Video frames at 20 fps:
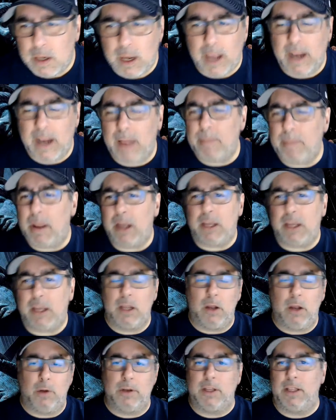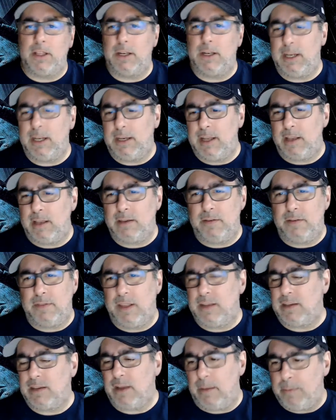And I'm not going to go into the details of
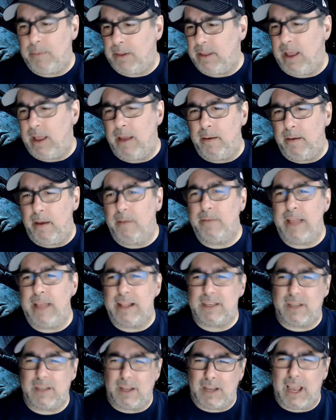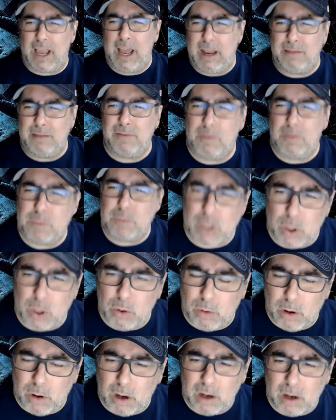this. I mean, that's kind of
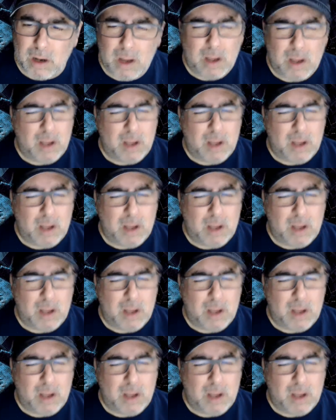obscure.